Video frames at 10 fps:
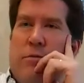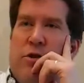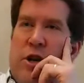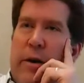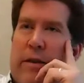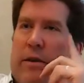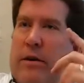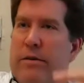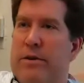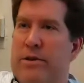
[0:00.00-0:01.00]
showing
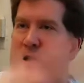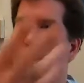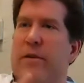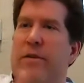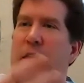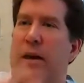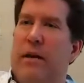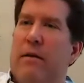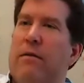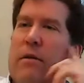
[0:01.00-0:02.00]
the stuff that
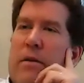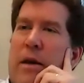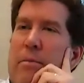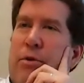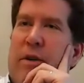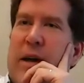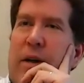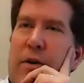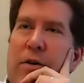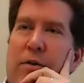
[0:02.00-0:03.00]
they put
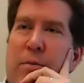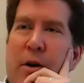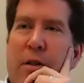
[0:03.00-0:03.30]
together as part